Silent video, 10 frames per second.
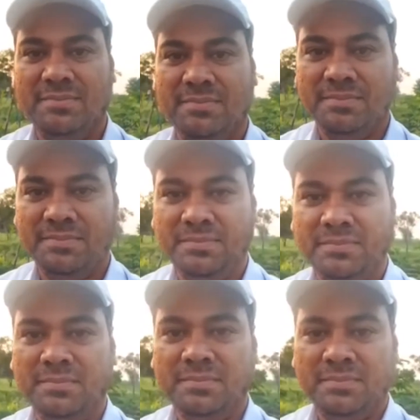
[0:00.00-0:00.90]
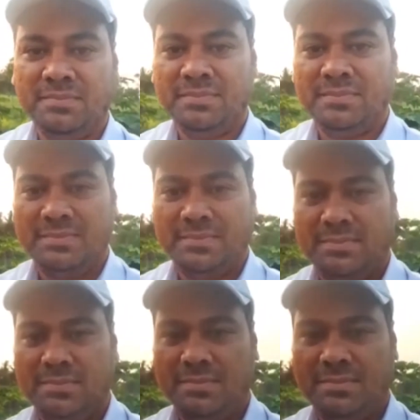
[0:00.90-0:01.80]

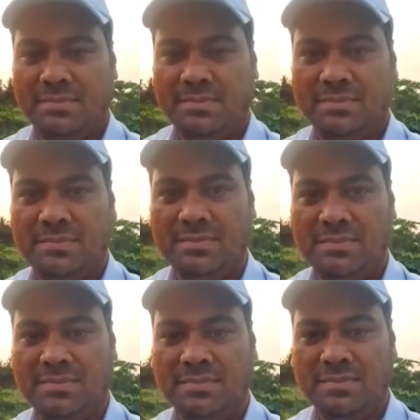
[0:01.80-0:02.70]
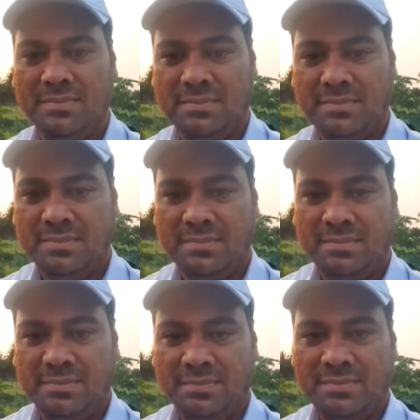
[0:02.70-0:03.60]

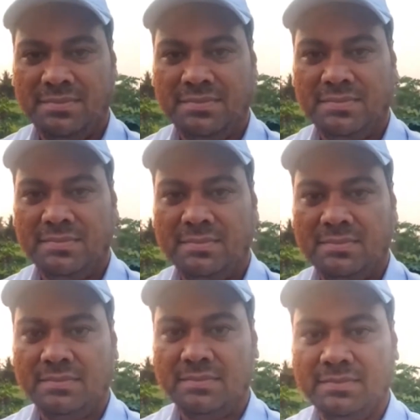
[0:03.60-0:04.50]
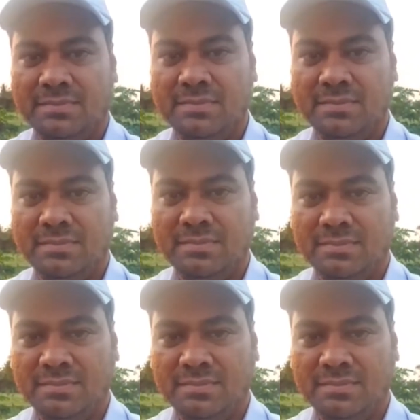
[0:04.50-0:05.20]
(silent)